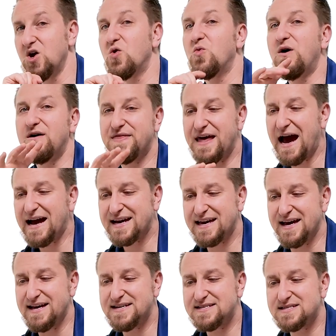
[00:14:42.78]
Well, in that
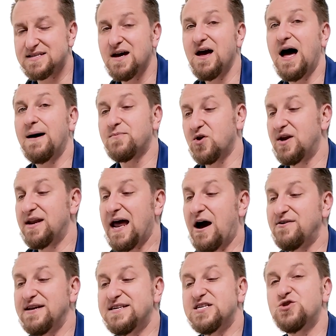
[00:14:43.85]
case, I'm going to now
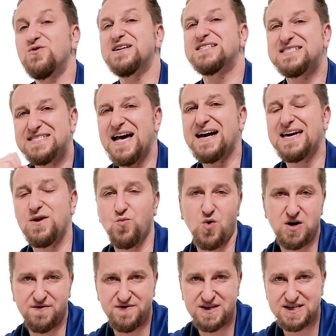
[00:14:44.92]
need to do a second one
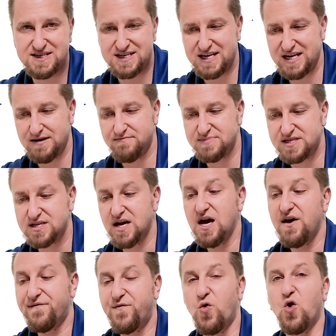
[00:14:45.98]
of these teams
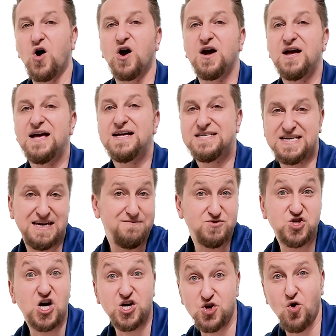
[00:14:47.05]
for Team
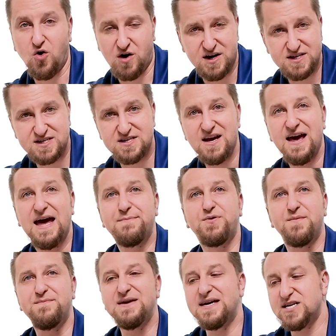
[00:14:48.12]
Chuck Norris and
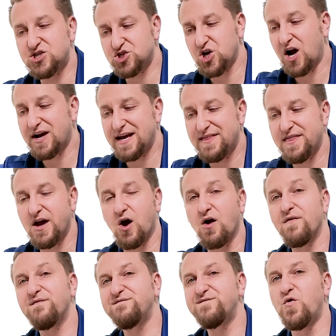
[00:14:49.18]
put me and Chuck in there
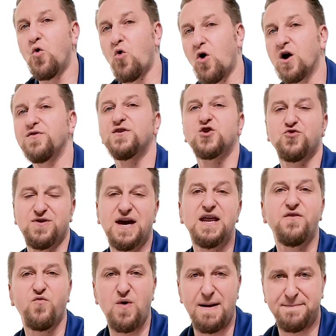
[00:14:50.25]
for the
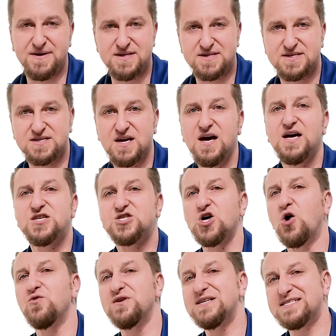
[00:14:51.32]
Creative Weapons.
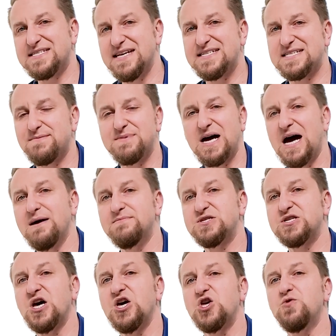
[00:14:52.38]
So you see, sometimes
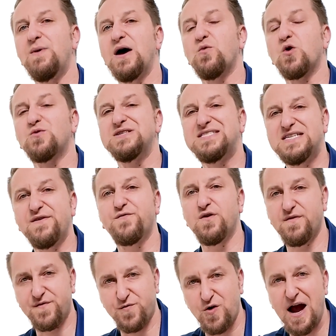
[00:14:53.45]
you might work with different
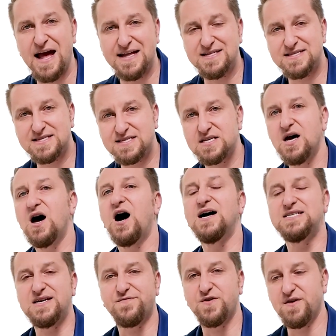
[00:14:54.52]
friends on
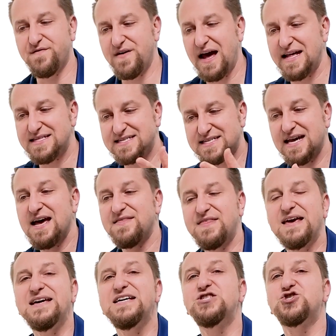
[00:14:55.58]
different events.
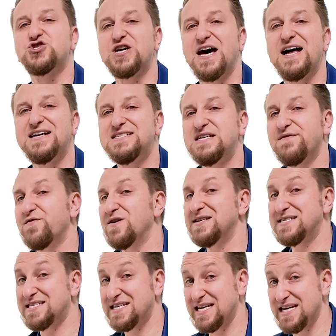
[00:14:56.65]
They each get a
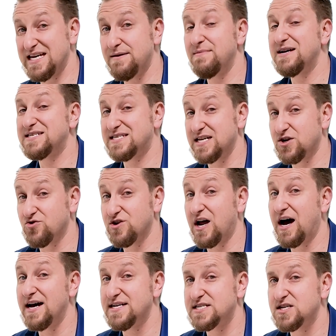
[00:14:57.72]
different team
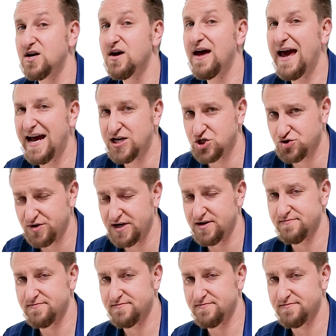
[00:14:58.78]
synchronized entry.